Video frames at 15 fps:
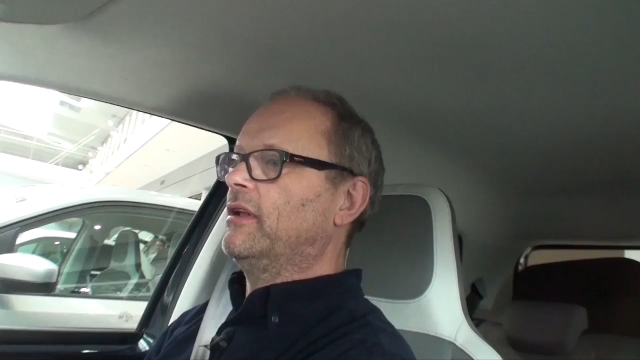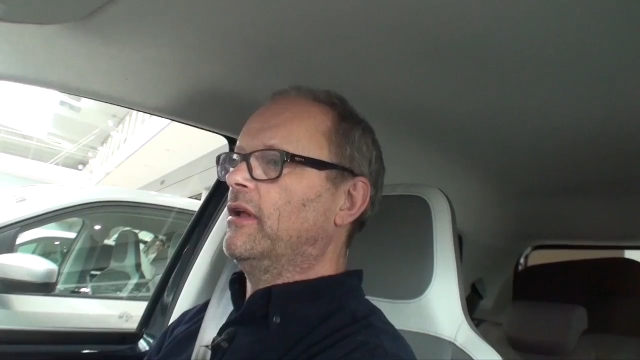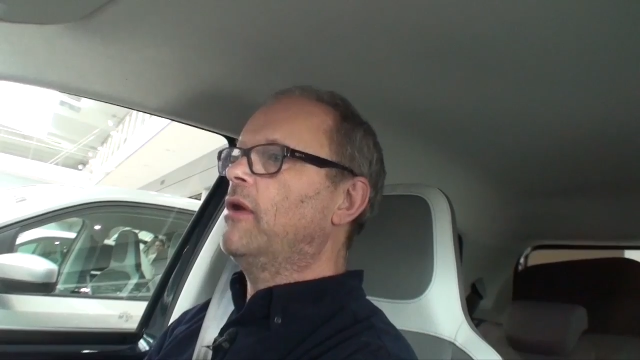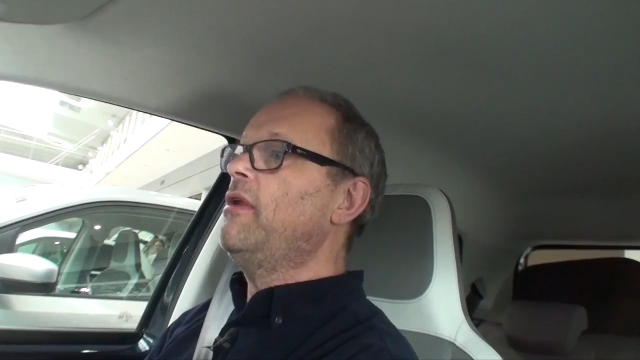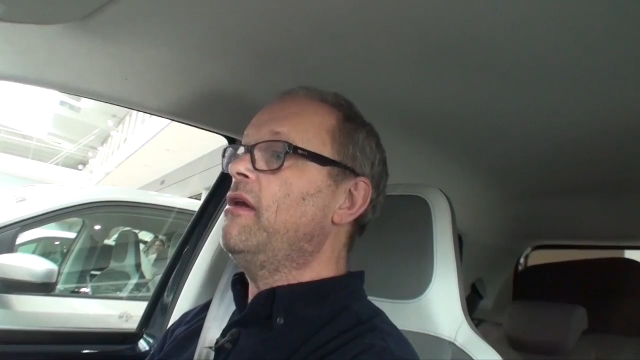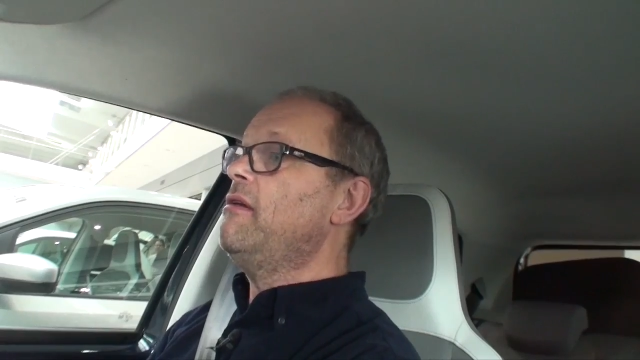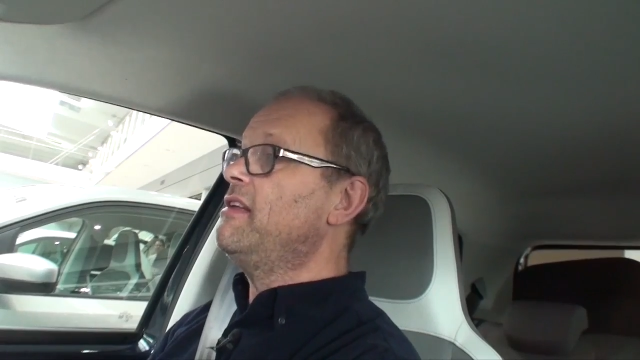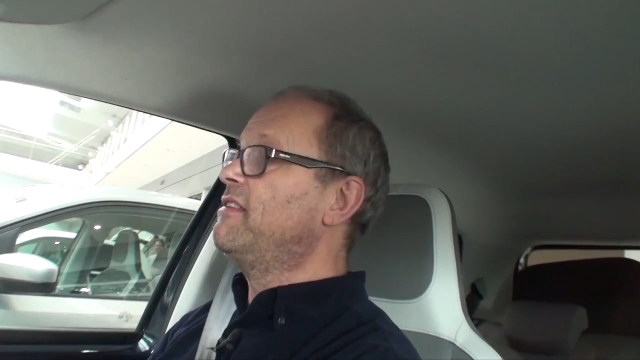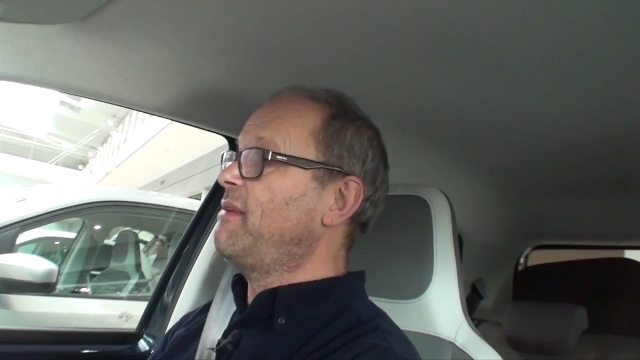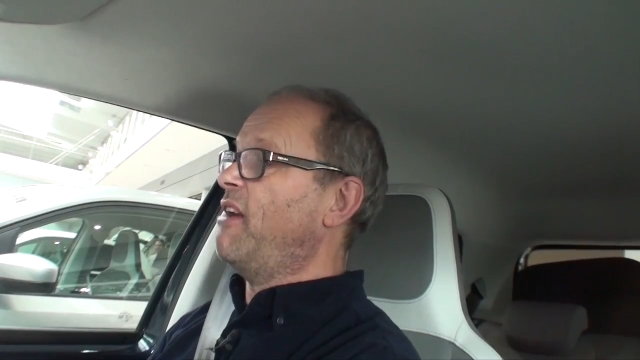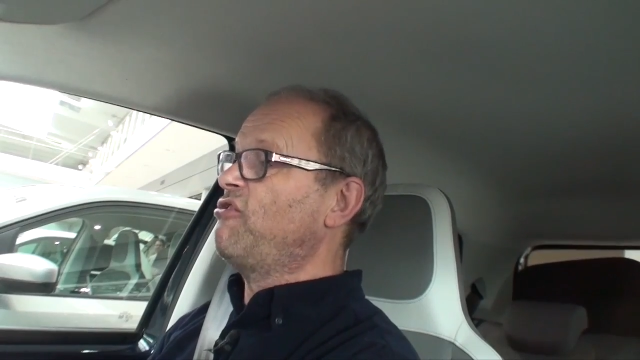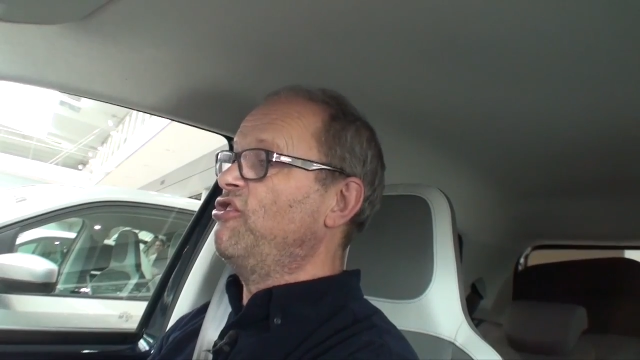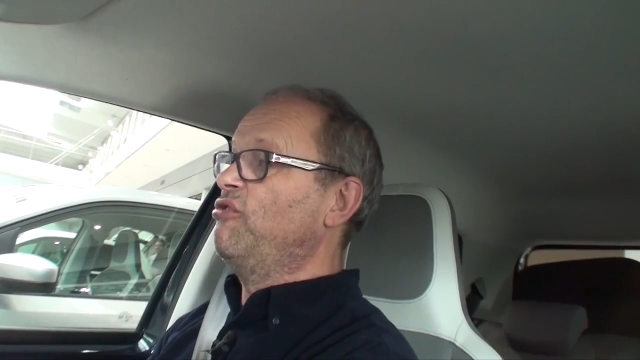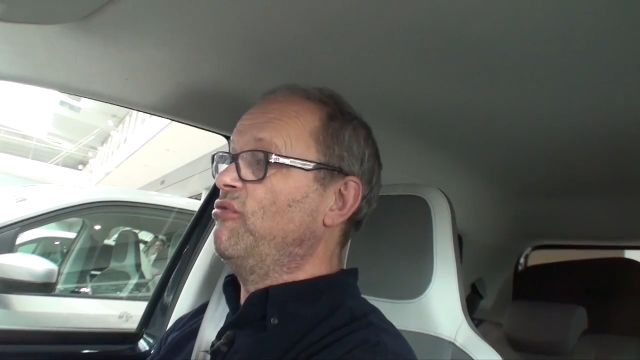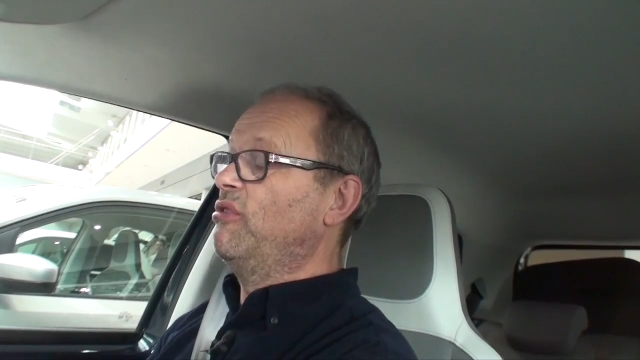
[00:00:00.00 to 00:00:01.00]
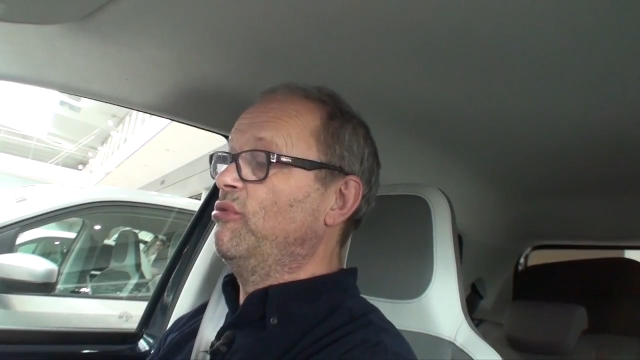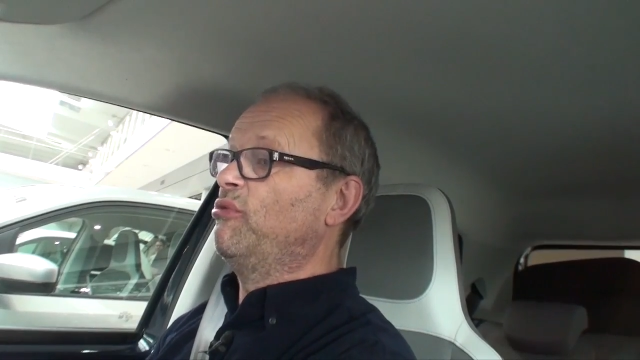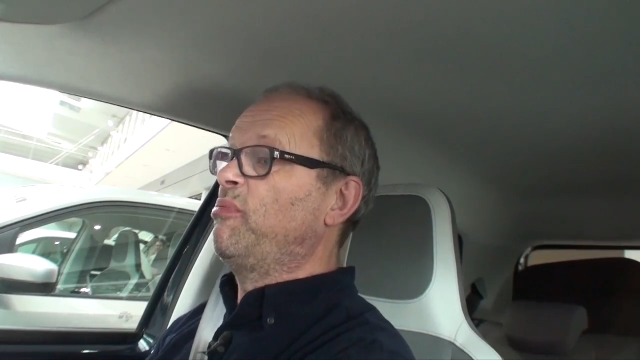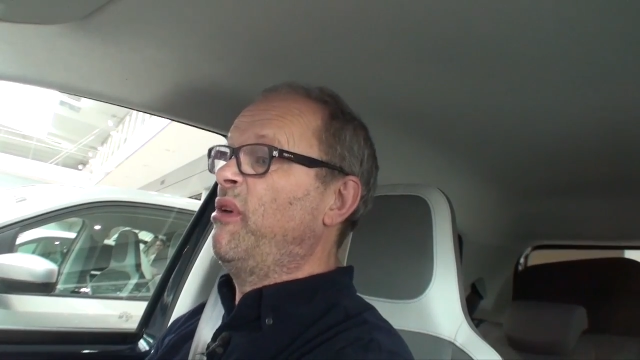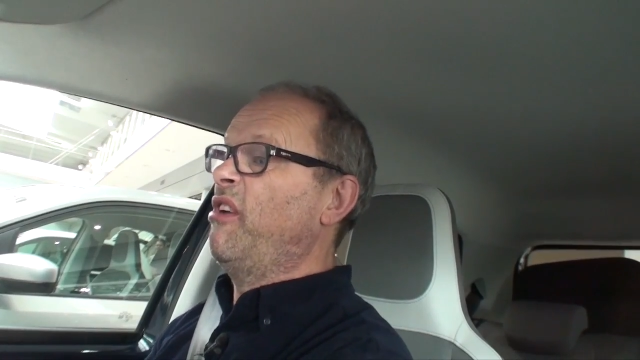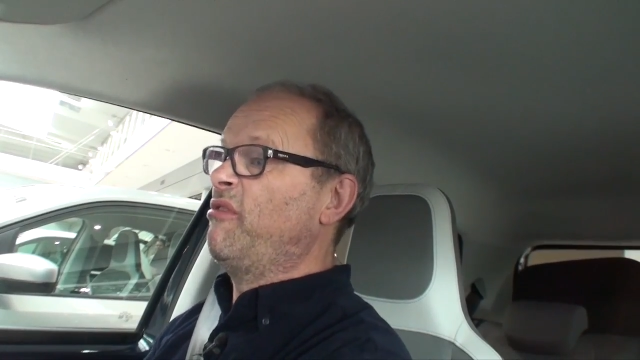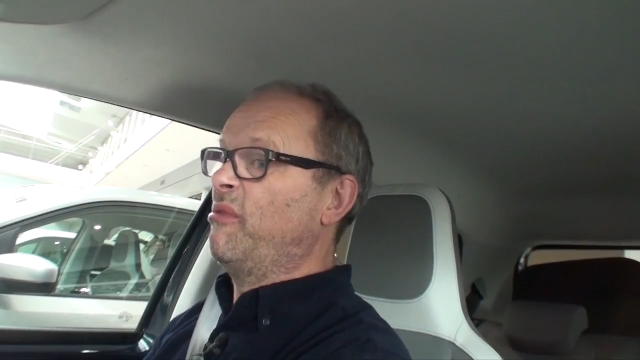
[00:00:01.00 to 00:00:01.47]
wheel. Oh no, it
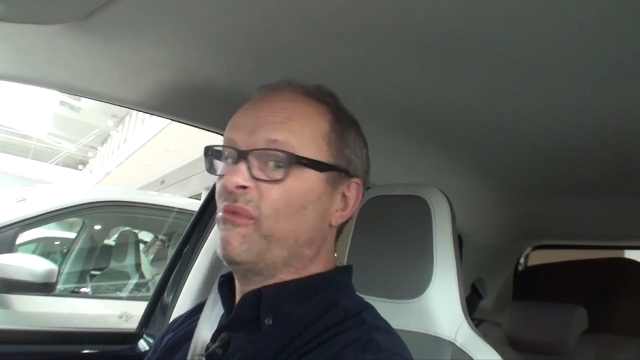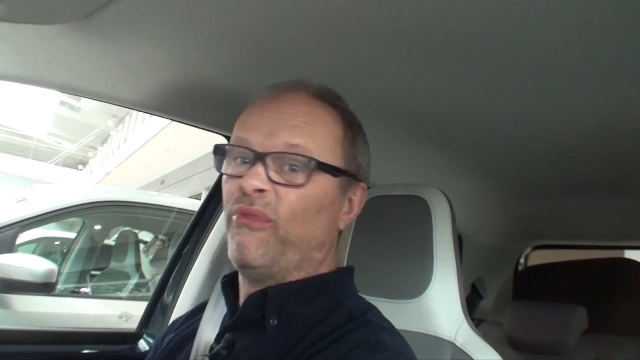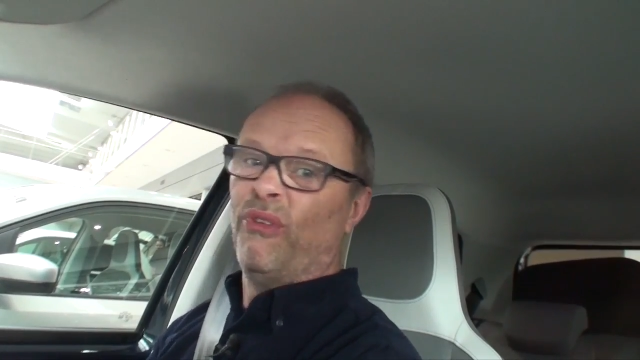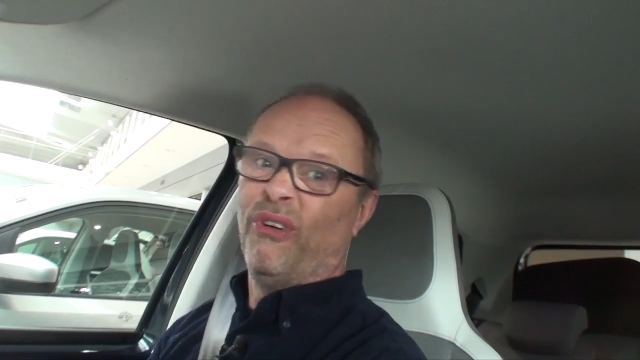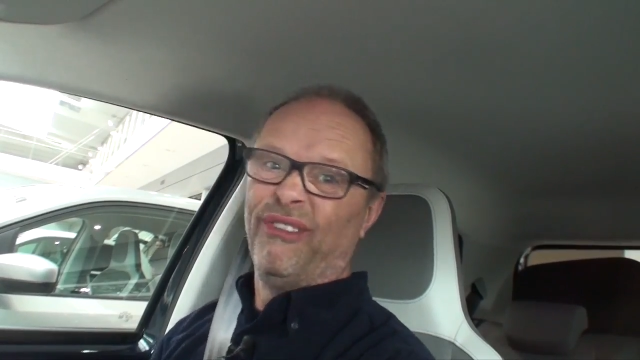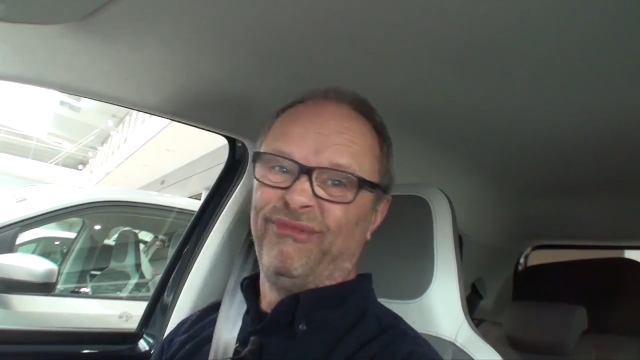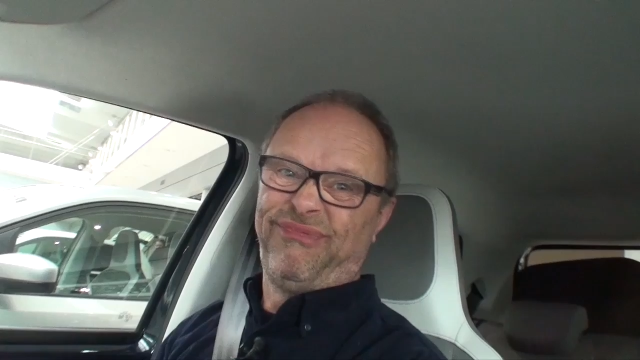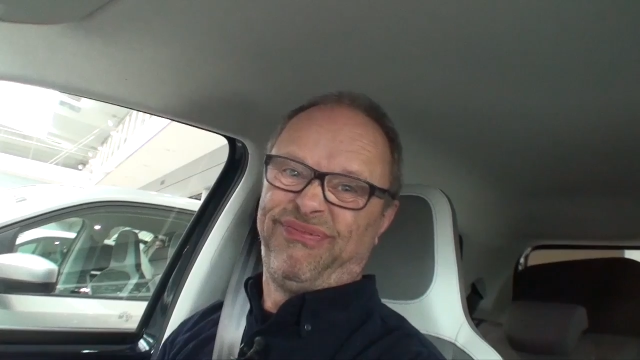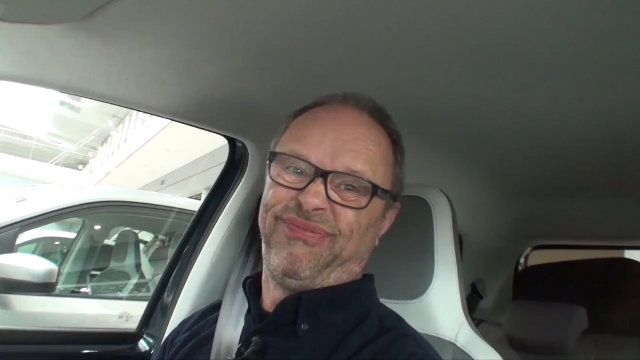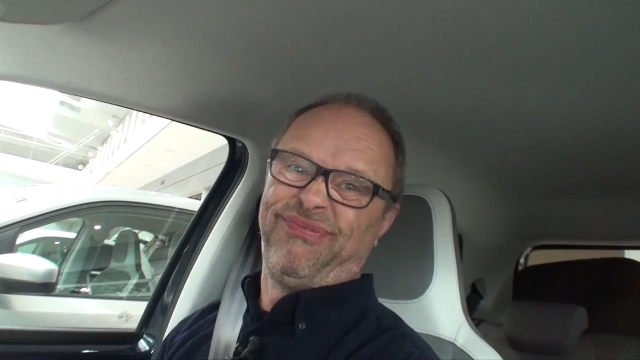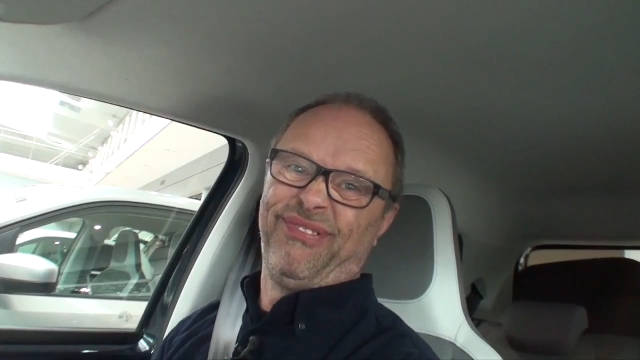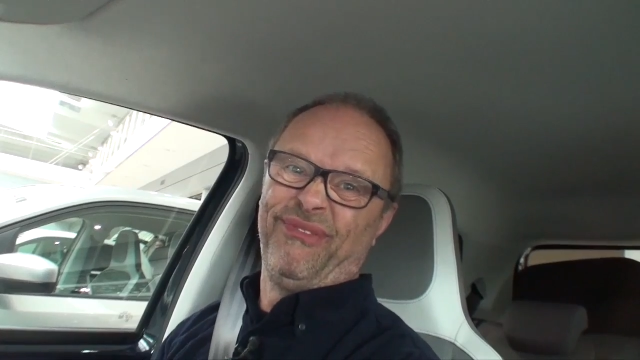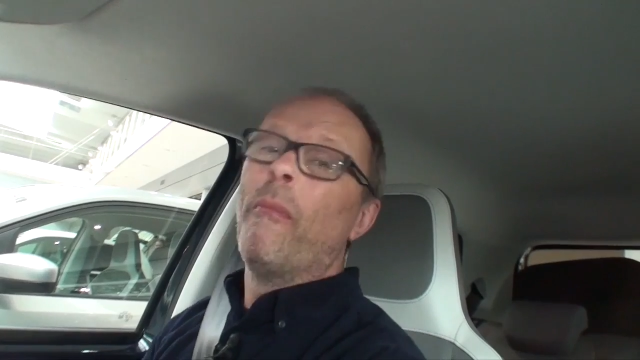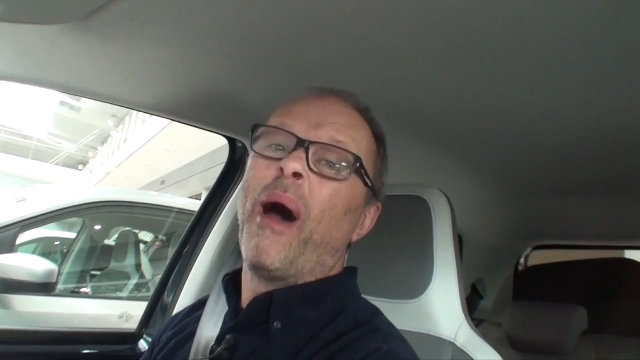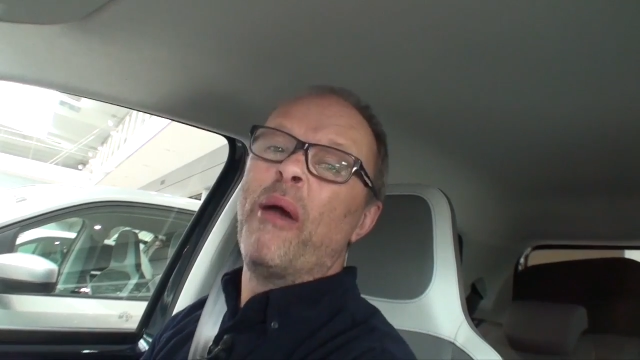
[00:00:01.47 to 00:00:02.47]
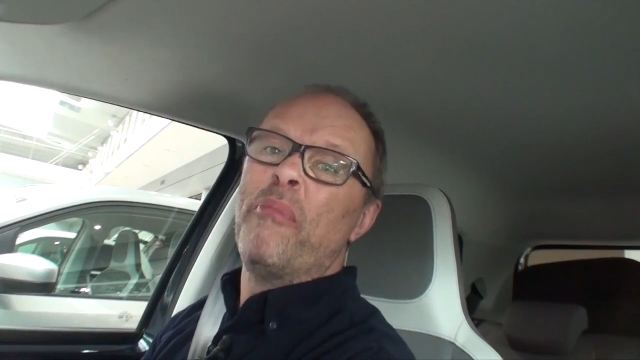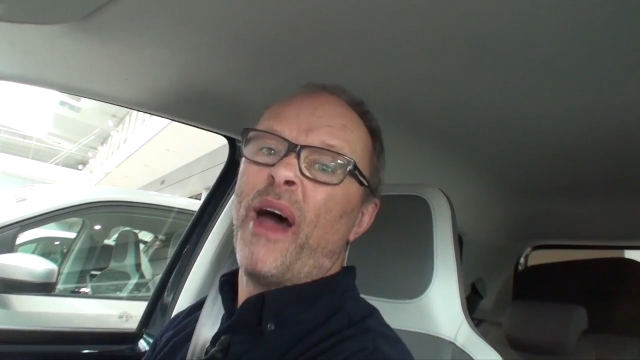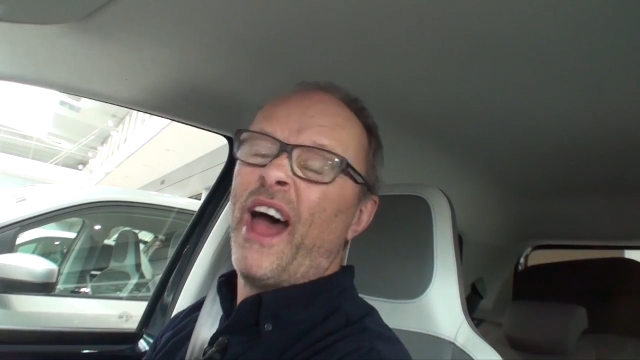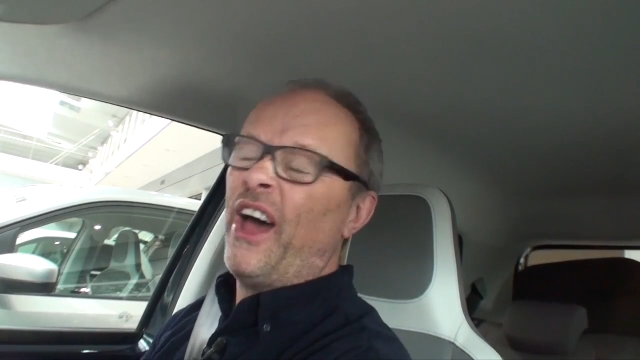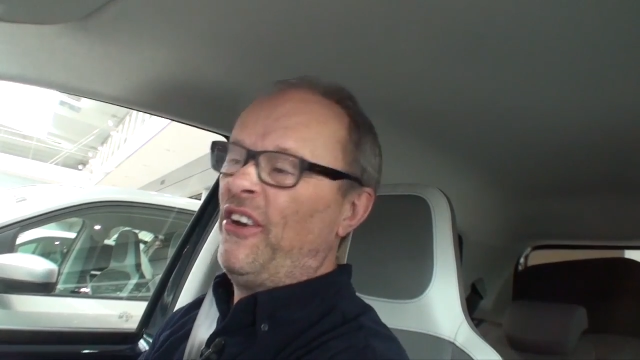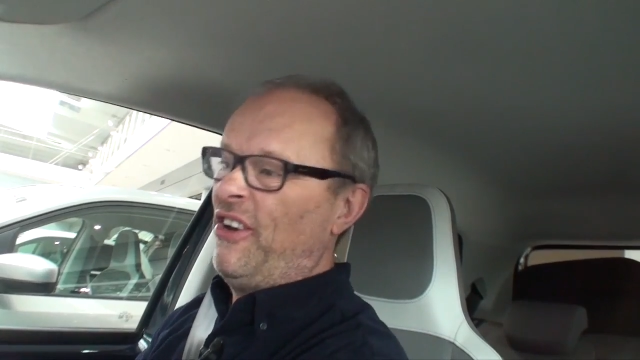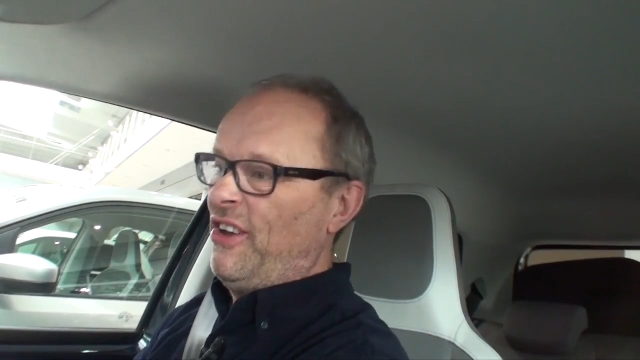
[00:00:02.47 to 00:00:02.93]
was perfect before. My
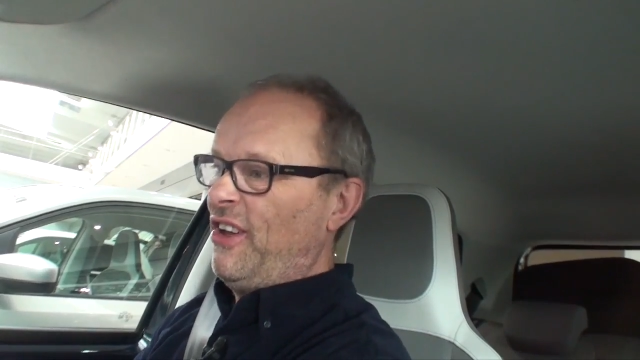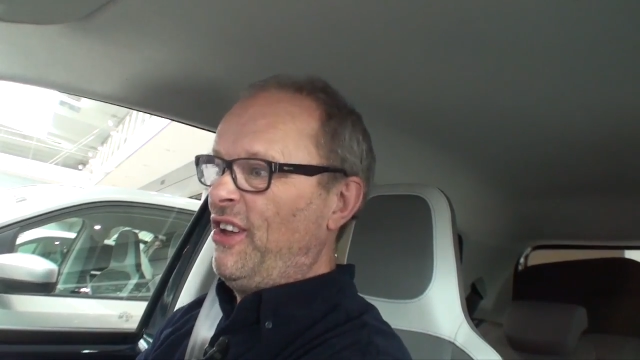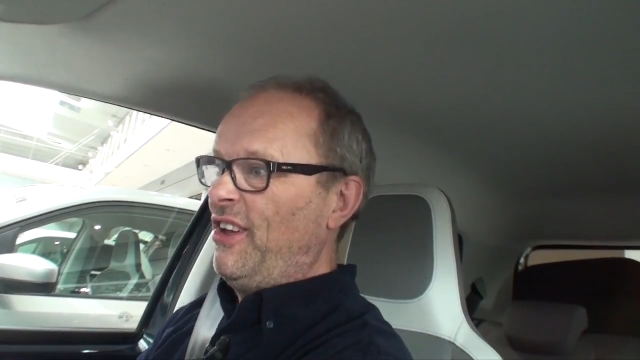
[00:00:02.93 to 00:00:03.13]
bad.